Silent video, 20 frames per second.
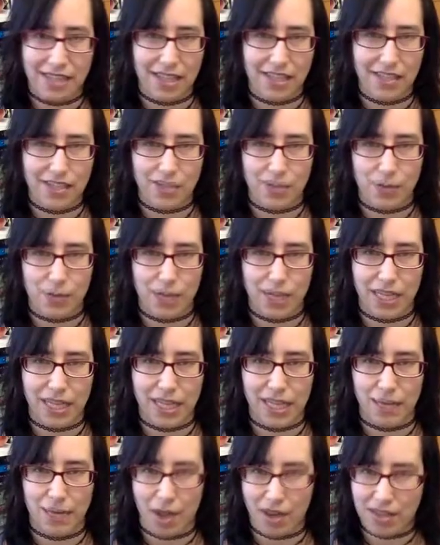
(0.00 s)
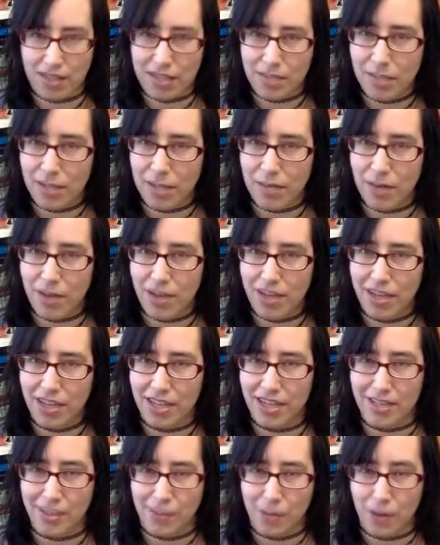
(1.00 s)
just really wants to be a monk and
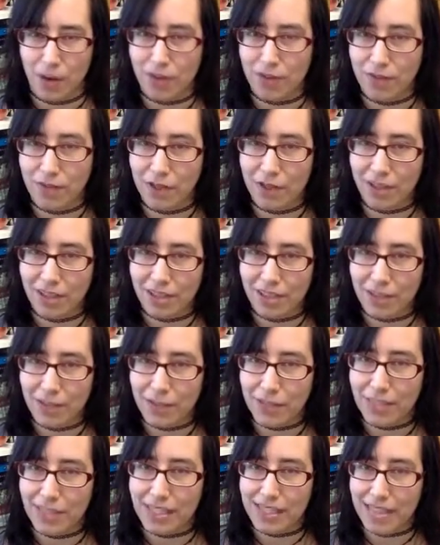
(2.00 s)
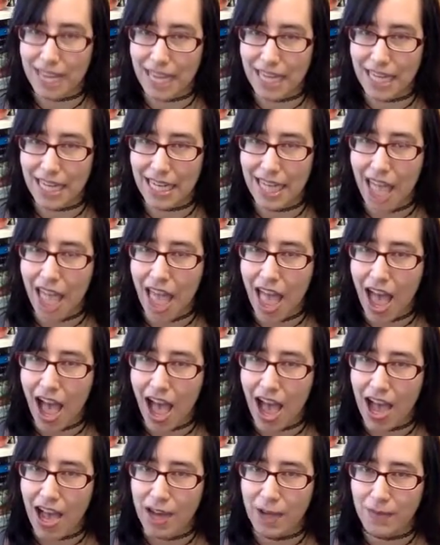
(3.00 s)
doesn't want to fall in love with his lady.
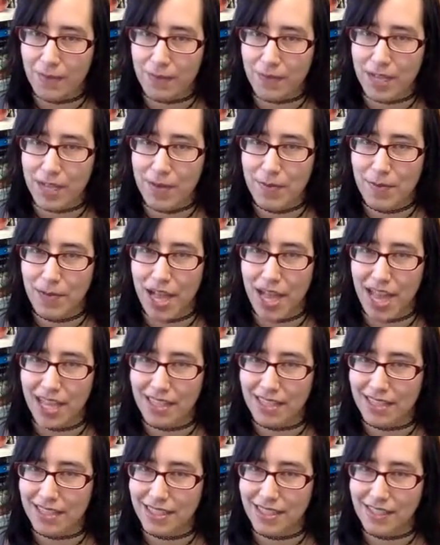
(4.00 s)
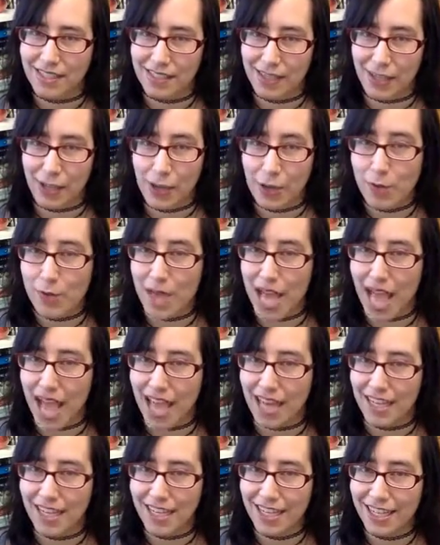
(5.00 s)
Um, but too bad.